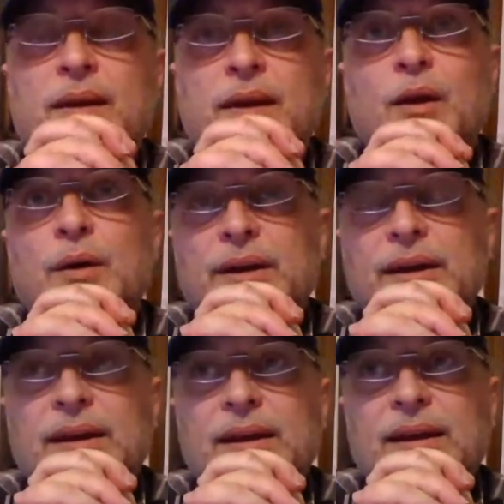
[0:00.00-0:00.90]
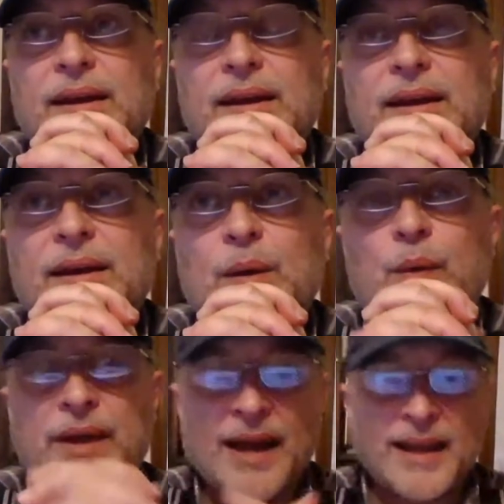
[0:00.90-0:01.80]
you know,
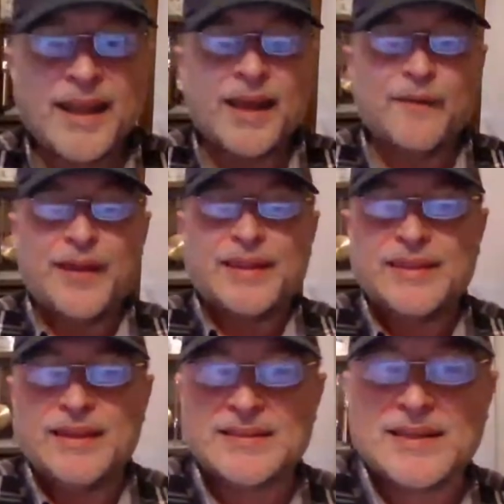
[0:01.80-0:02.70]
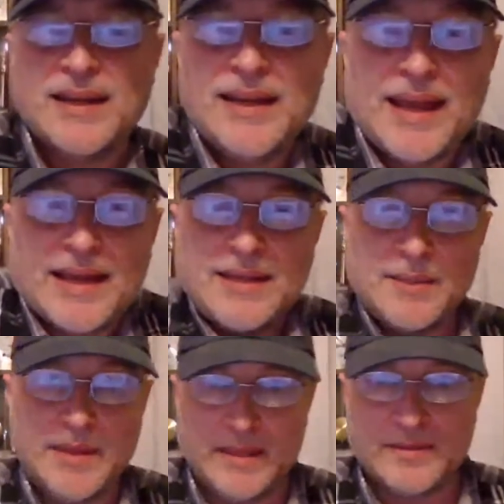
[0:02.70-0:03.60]
we got to have that
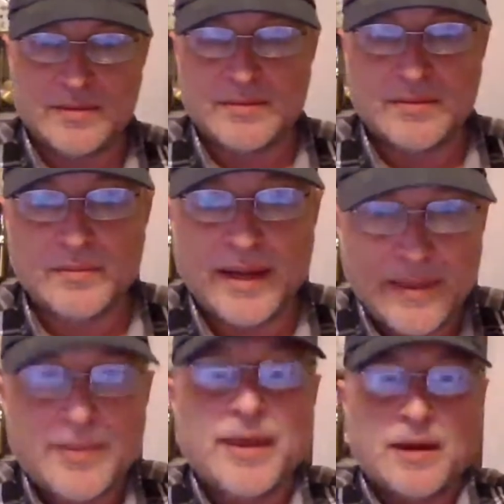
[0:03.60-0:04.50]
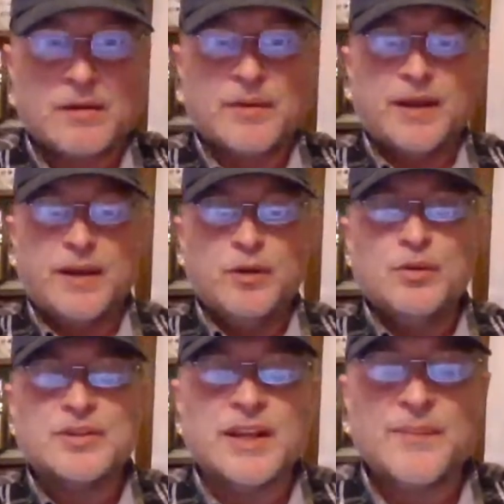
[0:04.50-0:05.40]
disconnecting means right there, right? And okay.
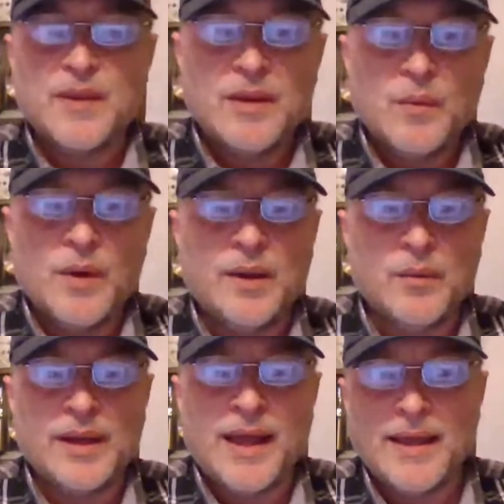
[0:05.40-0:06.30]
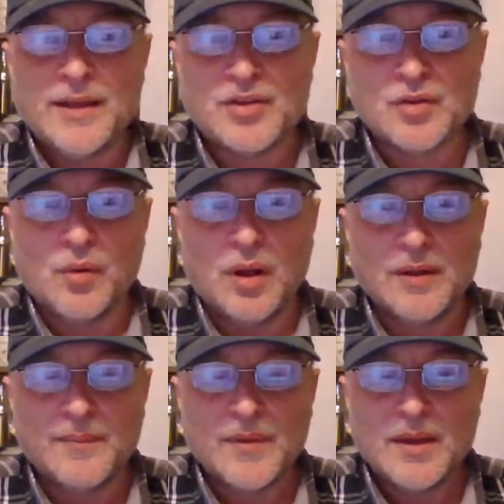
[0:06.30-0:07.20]
usually when when I
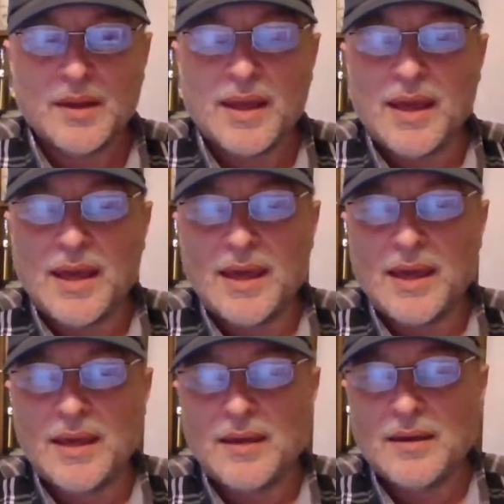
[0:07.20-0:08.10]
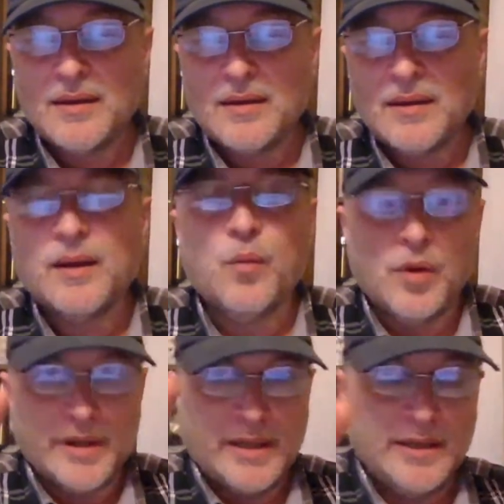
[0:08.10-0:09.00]
install a a
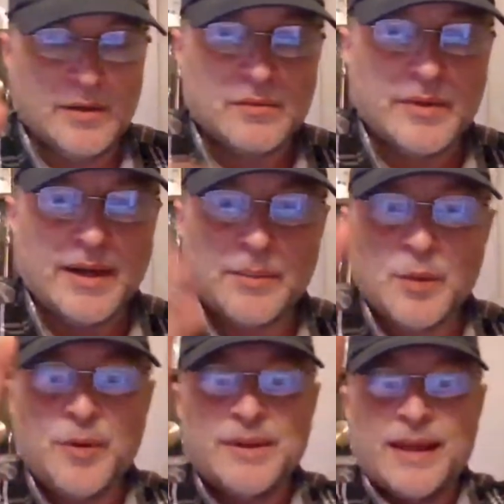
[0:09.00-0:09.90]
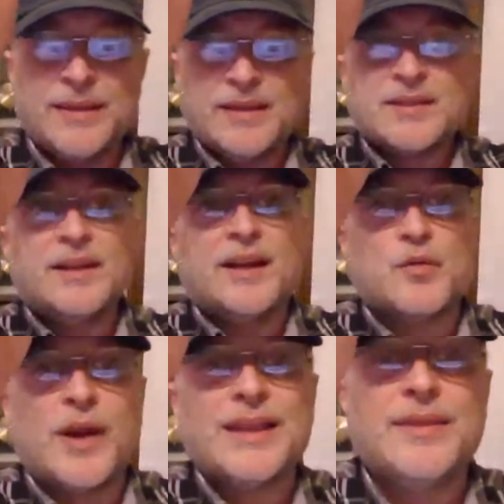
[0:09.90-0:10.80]
water heater, right? I'm going to put that disconnect
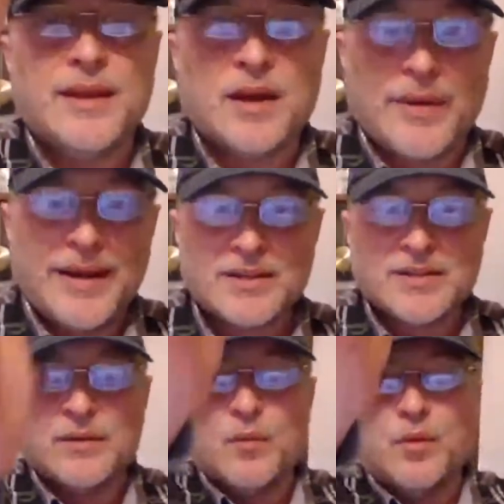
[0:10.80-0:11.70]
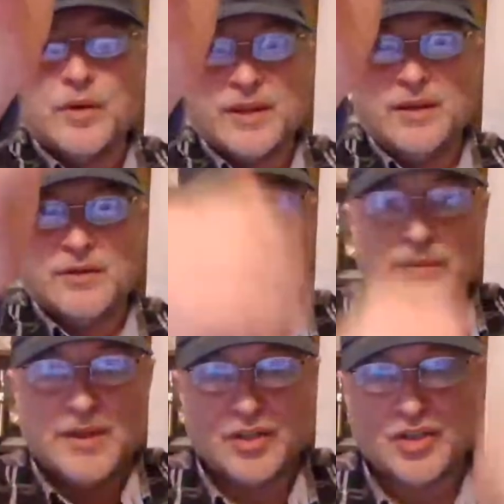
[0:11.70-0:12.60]
right there, right next to the water heater, so
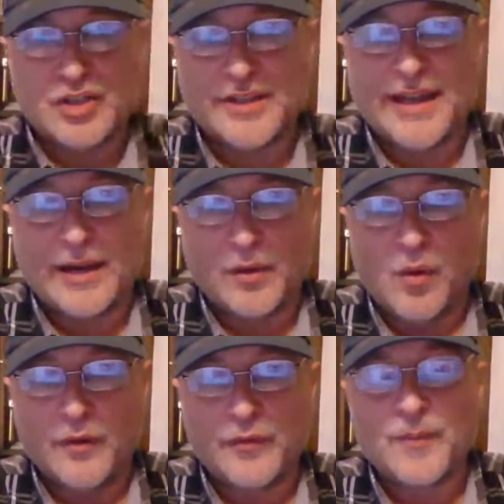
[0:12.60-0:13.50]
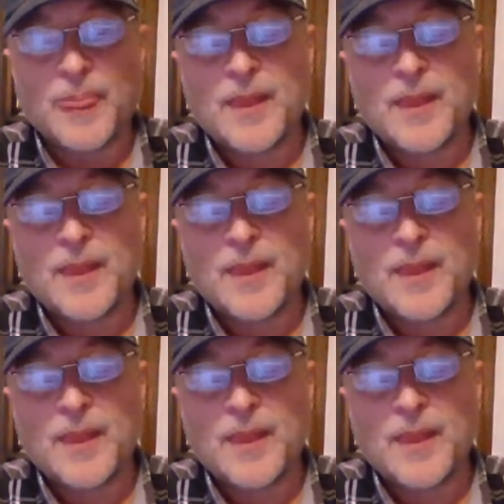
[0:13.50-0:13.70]
we can shut that off.